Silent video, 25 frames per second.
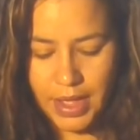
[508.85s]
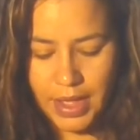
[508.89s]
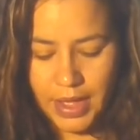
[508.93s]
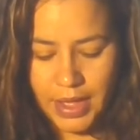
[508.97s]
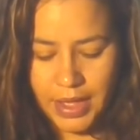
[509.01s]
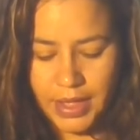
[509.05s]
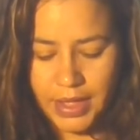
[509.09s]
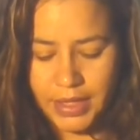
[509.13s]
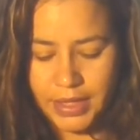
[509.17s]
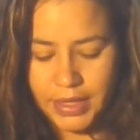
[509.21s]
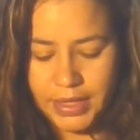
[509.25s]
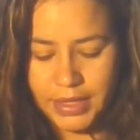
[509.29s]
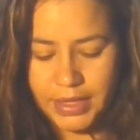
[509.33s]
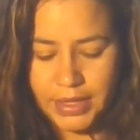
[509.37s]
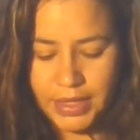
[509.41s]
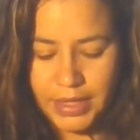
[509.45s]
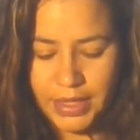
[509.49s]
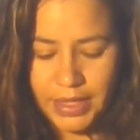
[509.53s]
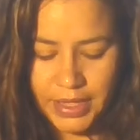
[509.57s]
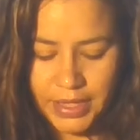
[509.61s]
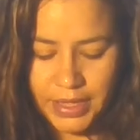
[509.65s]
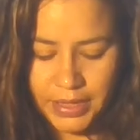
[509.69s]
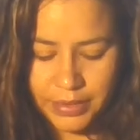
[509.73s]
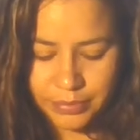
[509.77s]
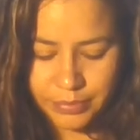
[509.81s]
I
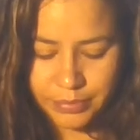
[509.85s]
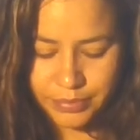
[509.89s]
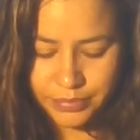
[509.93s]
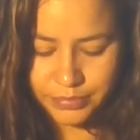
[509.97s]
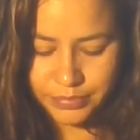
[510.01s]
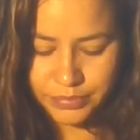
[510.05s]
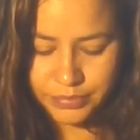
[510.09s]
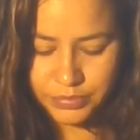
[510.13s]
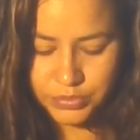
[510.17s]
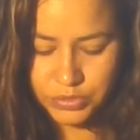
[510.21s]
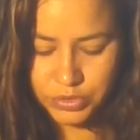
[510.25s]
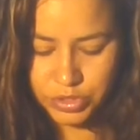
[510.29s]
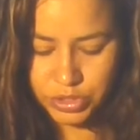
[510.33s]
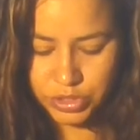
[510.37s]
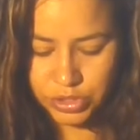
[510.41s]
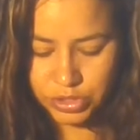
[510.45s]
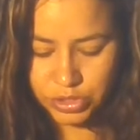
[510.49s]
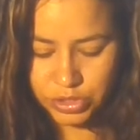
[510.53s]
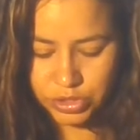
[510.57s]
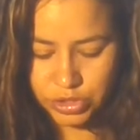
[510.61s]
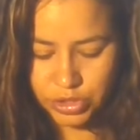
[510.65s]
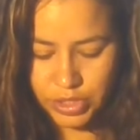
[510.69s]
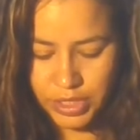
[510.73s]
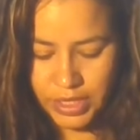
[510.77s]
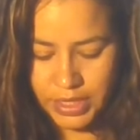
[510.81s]
am
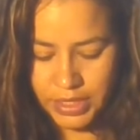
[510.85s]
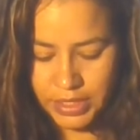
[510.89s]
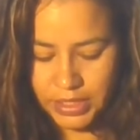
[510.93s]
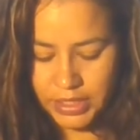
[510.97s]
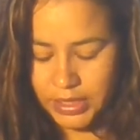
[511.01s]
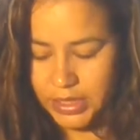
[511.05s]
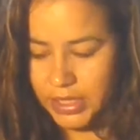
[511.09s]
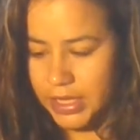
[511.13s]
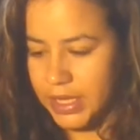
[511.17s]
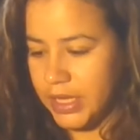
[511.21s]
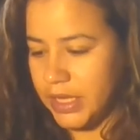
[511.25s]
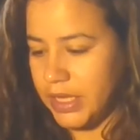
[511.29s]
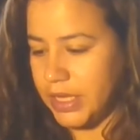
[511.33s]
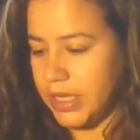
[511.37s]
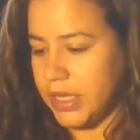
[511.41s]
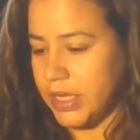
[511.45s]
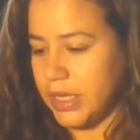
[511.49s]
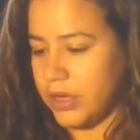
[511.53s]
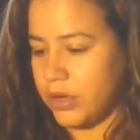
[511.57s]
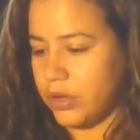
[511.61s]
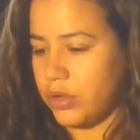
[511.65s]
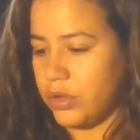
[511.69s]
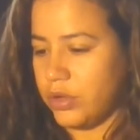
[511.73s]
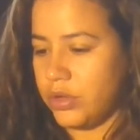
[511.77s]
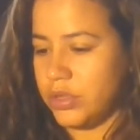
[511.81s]
just trying to like
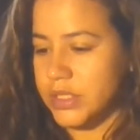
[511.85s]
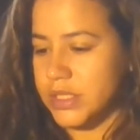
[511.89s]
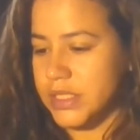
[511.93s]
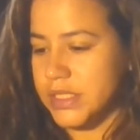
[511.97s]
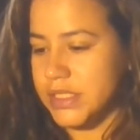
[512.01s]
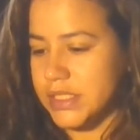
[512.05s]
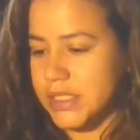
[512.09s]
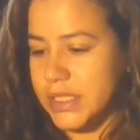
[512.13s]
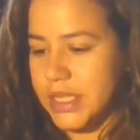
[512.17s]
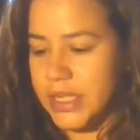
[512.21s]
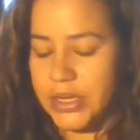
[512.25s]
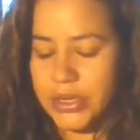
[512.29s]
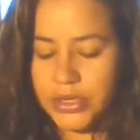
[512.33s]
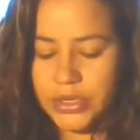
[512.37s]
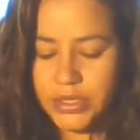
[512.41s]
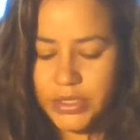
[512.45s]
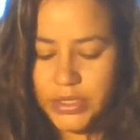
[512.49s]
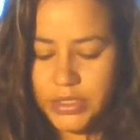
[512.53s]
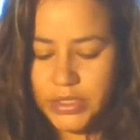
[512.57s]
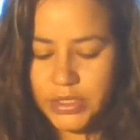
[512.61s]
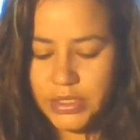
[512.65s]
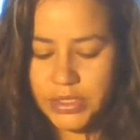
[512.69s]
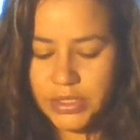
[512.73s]
get a hole in the center.